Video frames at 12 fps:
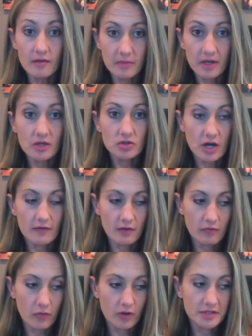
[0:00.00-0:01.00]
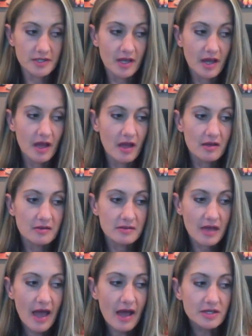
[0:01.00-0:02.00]
being a driving force.
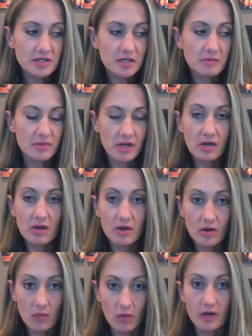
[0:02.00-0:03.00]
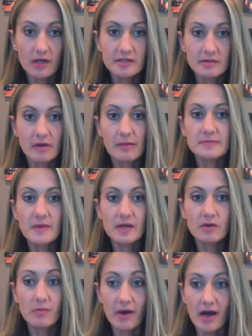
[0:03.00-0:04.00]
Actually, being good at one can sometimes
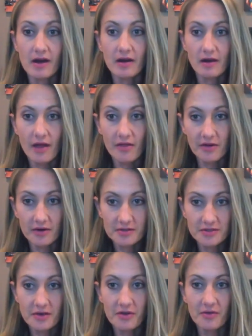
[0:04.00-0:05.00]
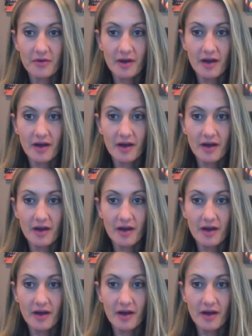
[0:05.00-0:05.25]
make you bad at another. So,